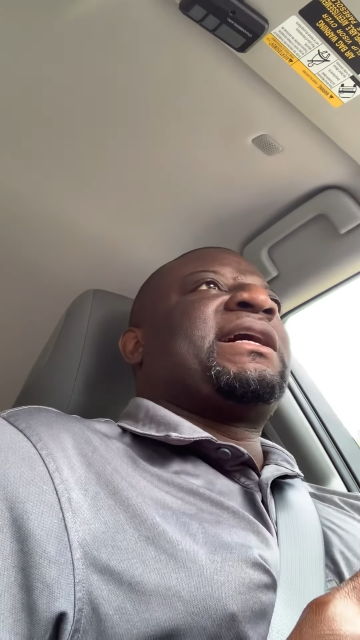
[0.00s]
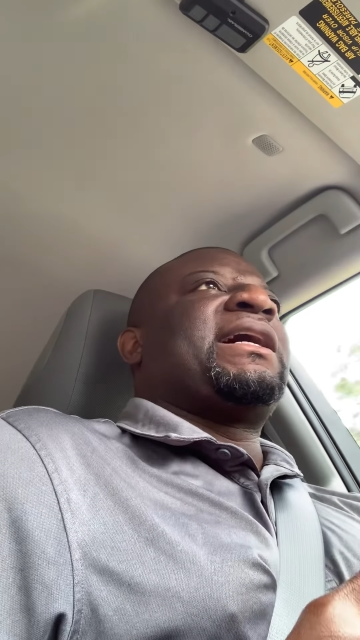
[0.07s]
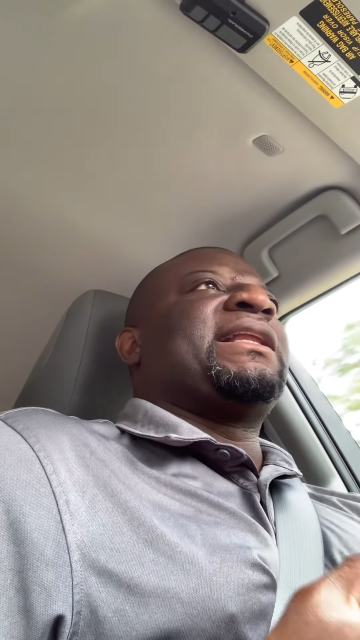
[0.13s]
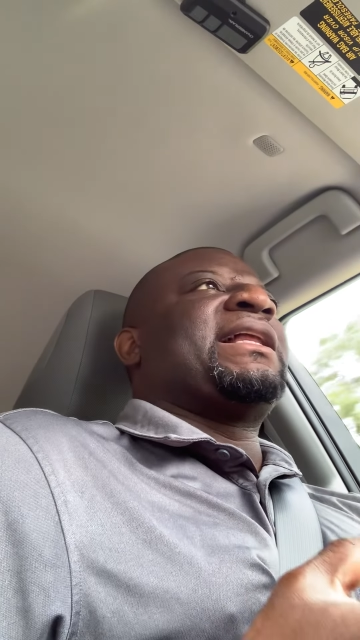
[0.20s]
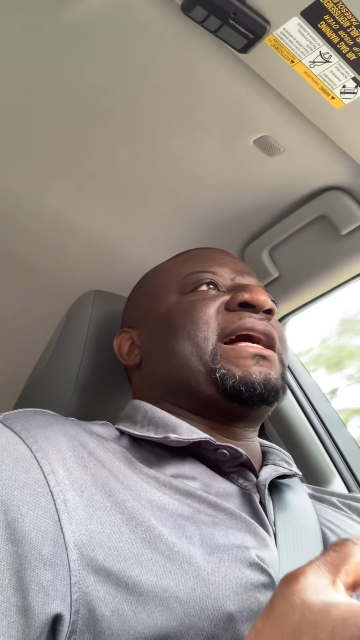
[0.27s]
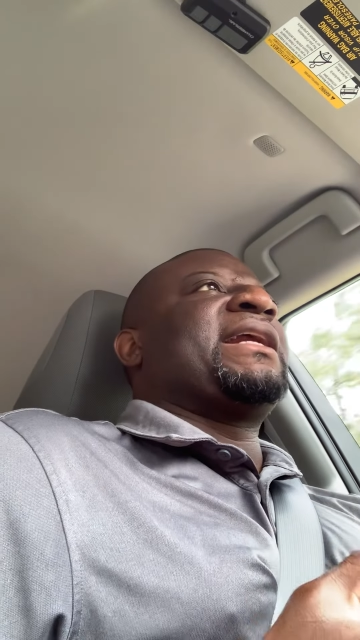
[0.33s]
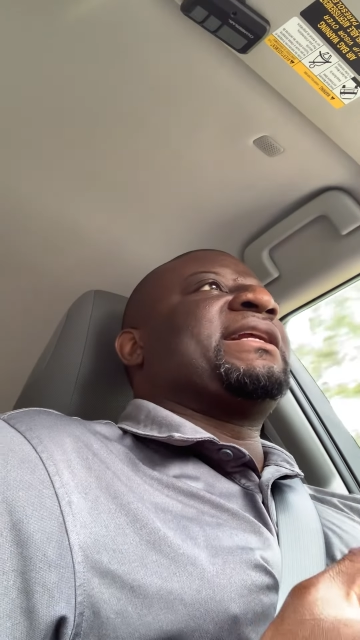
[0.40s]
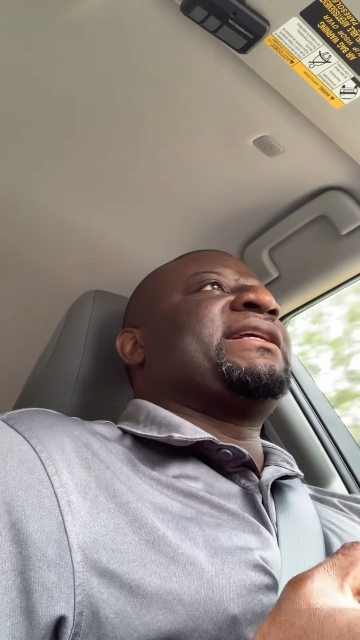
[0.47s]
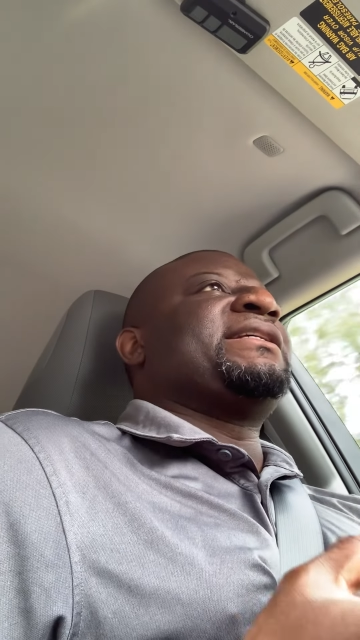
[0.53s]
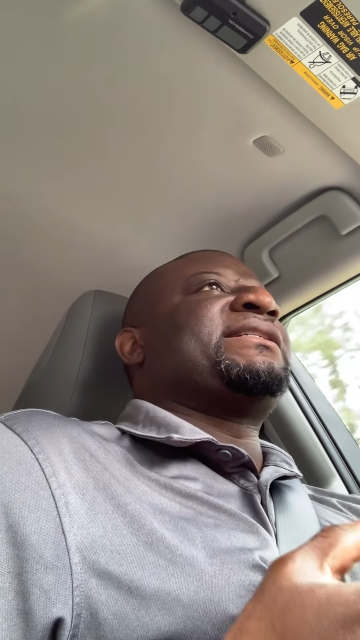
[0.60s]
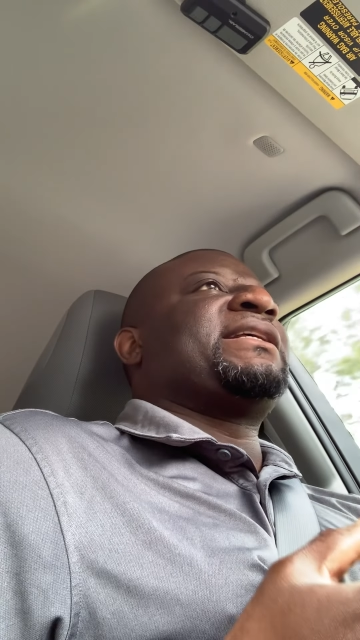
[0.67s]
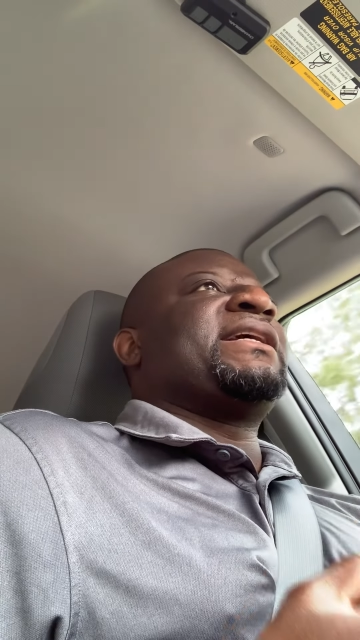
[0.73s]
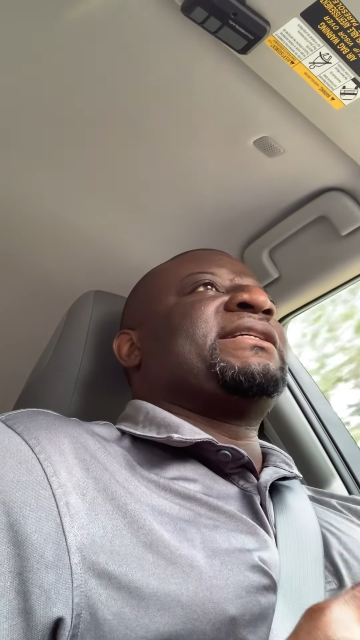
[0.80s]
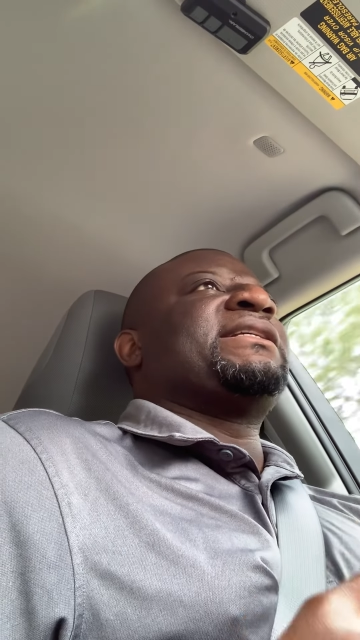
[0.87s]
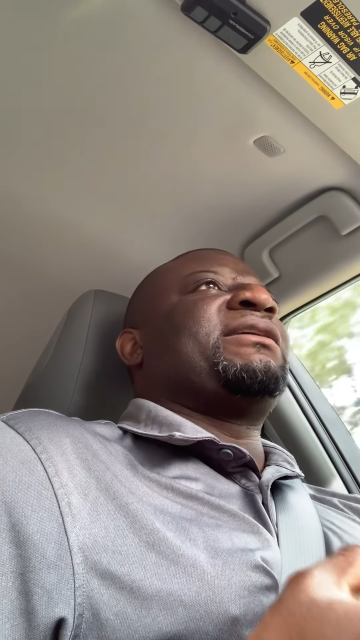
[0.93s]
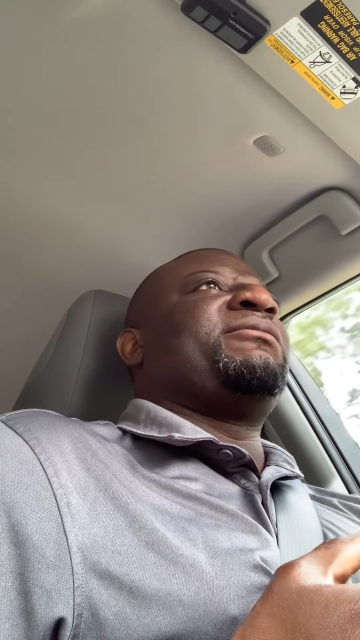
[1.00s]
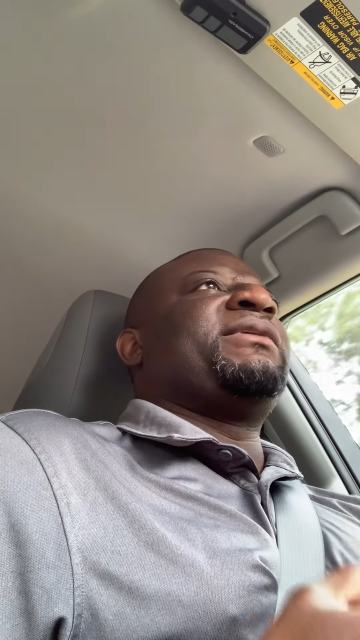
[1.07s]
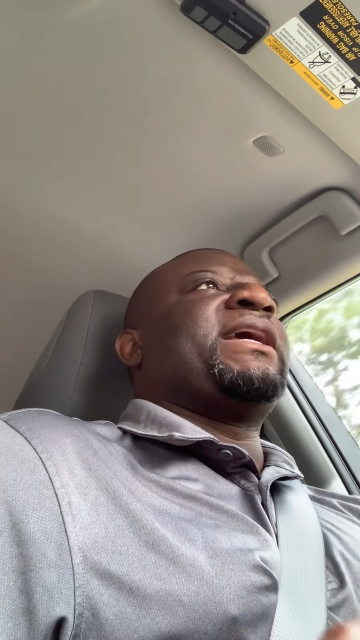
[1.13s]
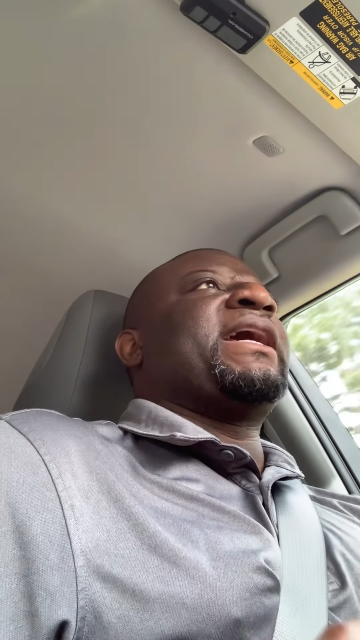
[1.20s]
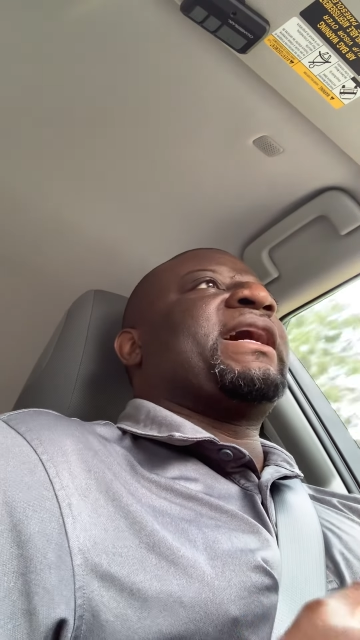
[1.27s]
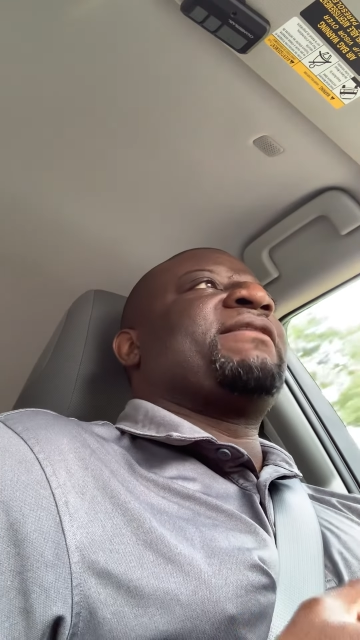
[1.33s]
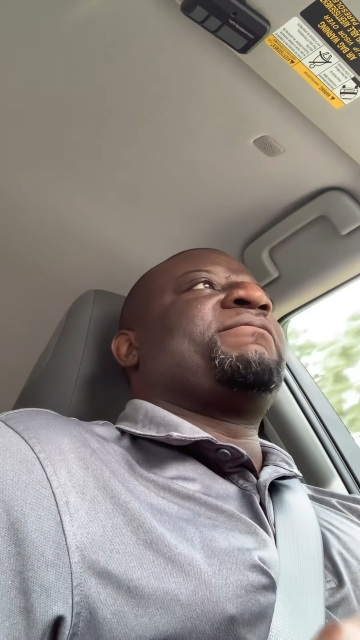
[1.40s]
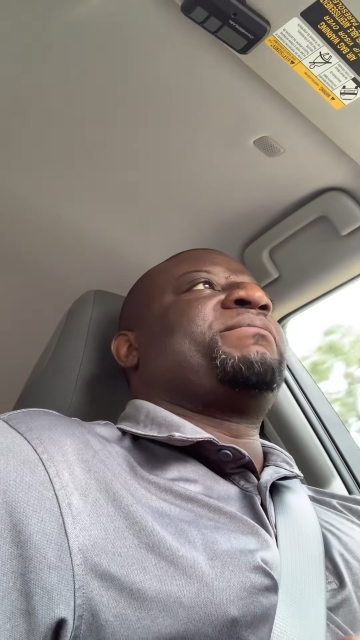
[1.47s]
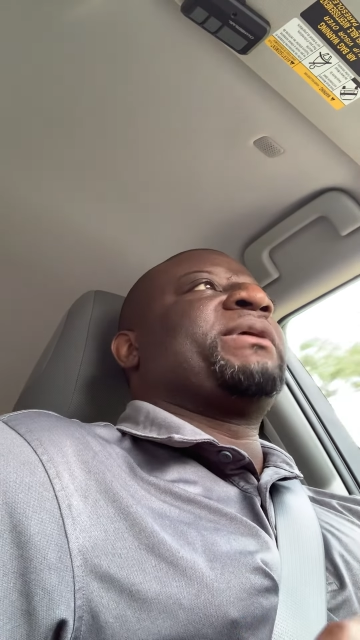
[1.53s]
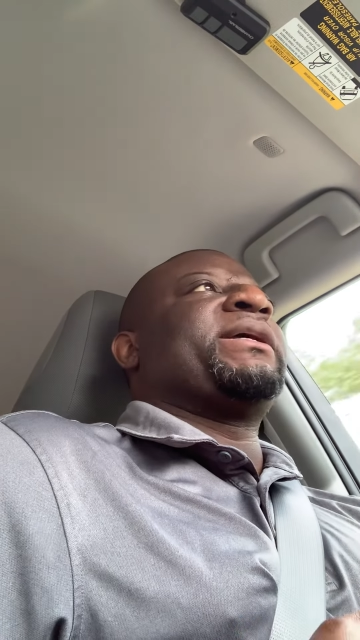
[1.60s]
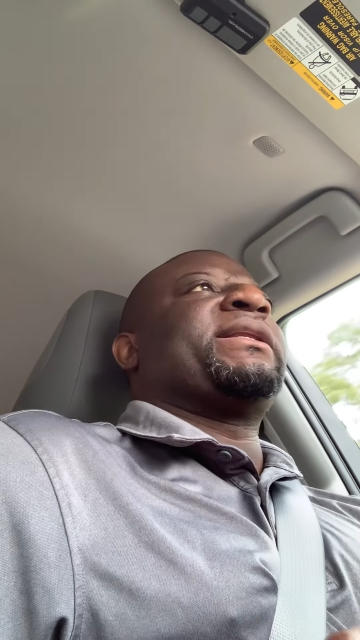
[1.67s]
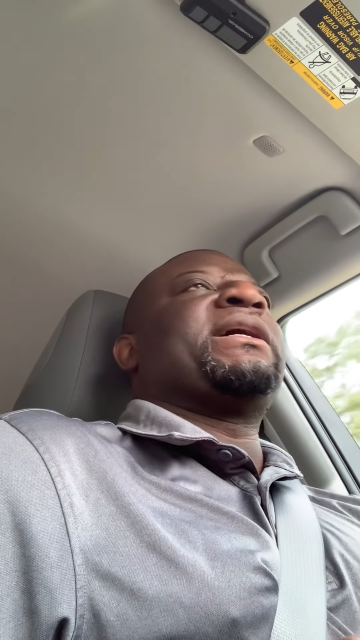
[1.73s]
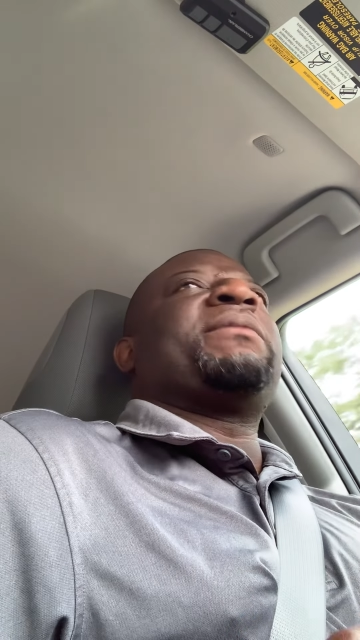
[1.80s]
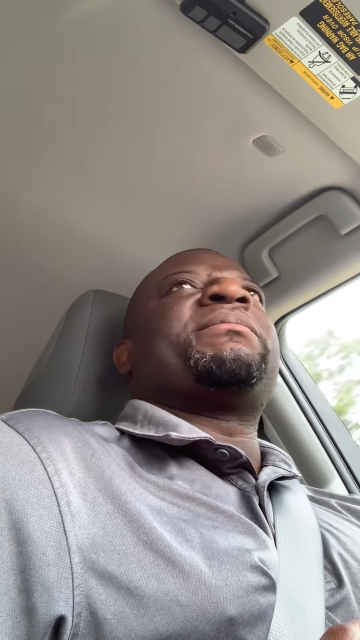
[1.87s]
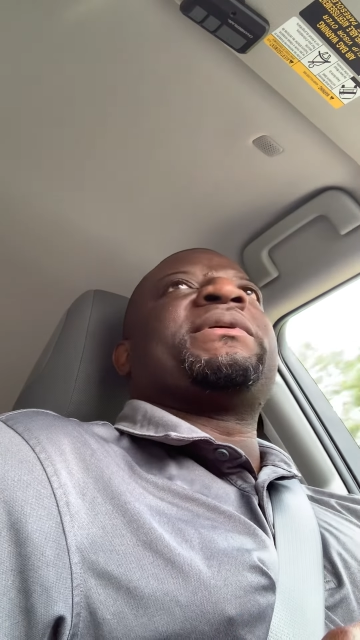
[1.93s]
a lot of these things that we have
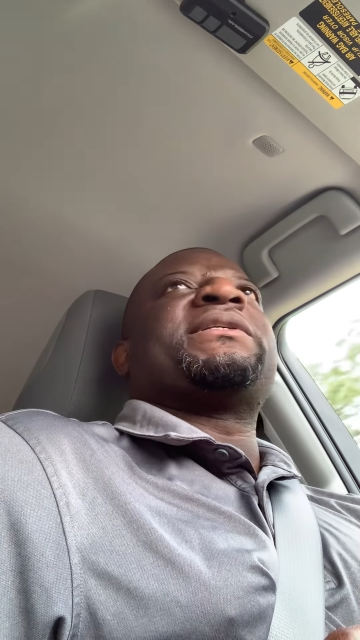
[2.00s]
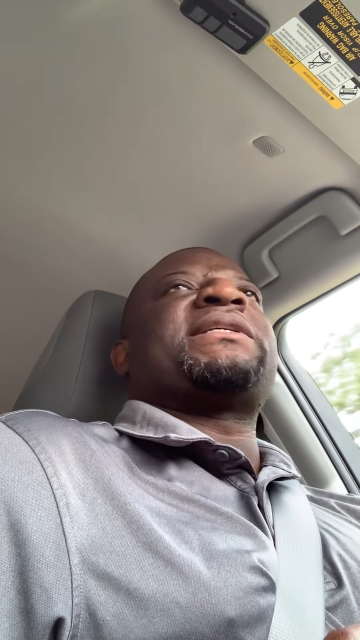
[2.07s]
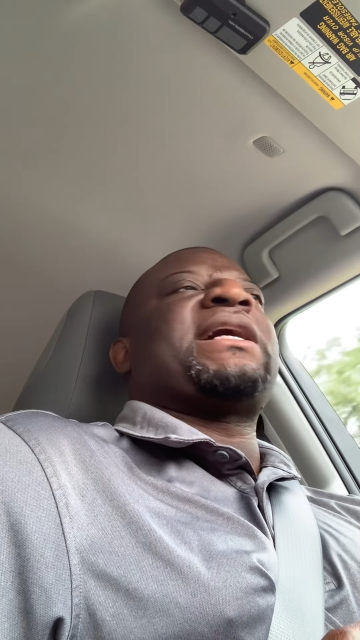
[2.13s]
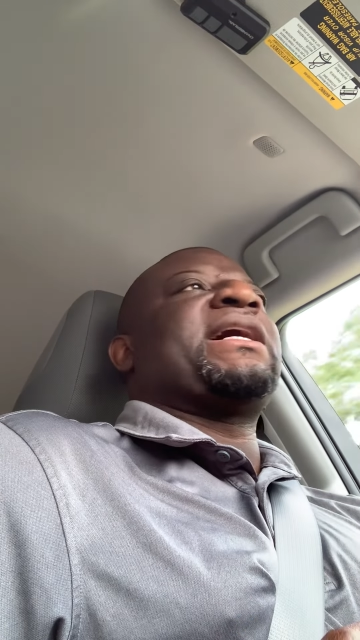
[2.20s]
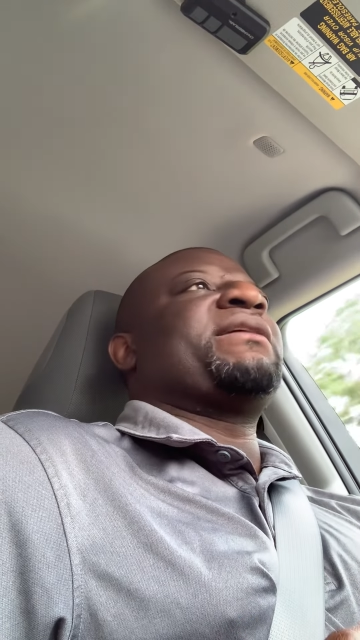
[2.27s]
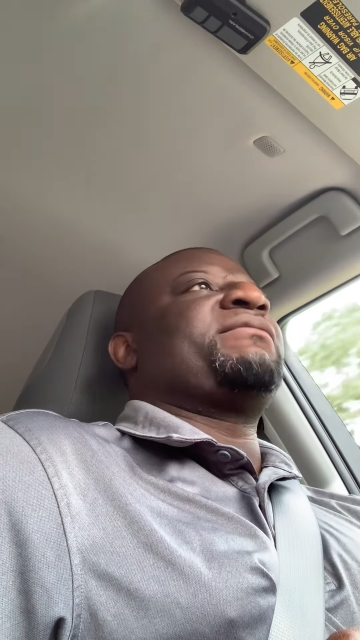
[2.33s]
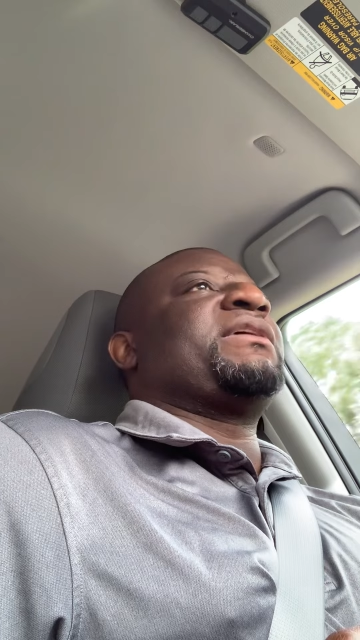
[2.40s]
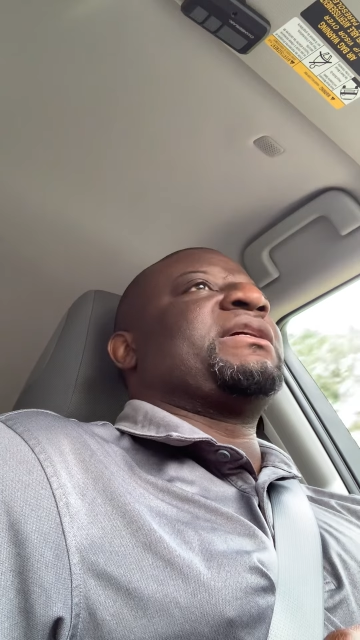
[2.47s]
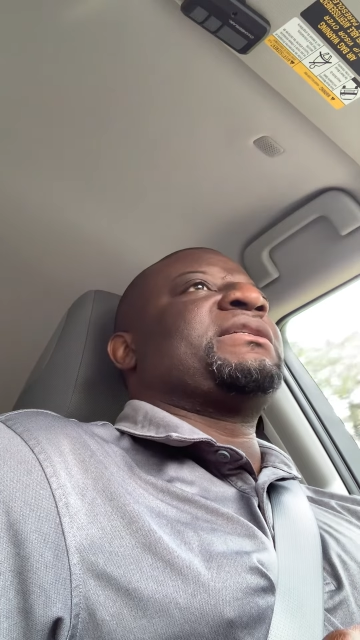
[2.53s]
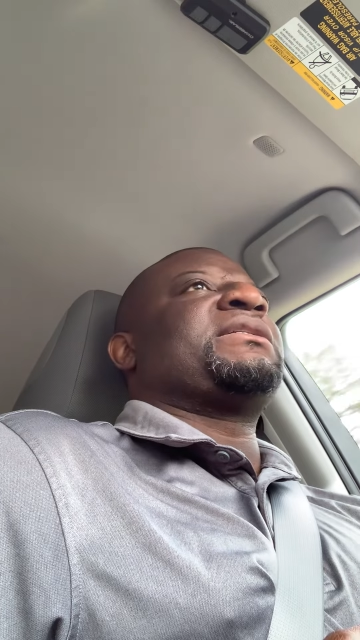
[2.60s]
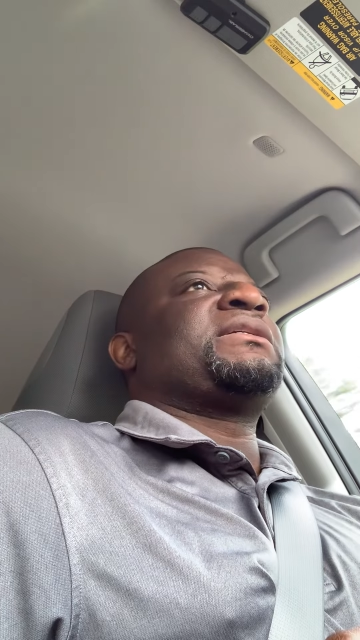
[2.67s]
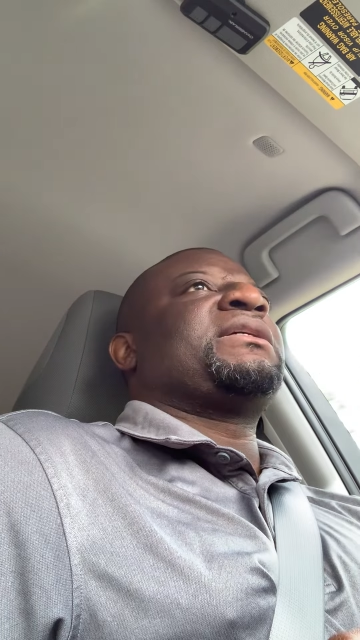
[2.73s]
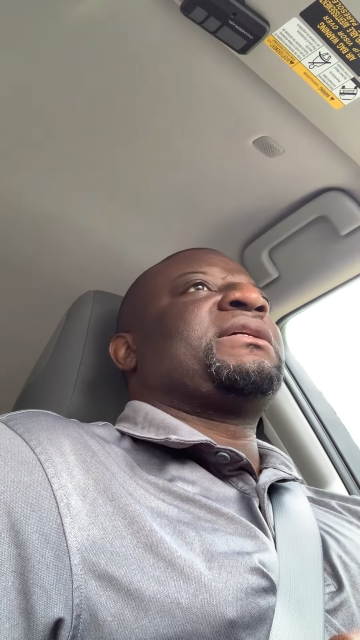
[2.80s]
pent up inside of us.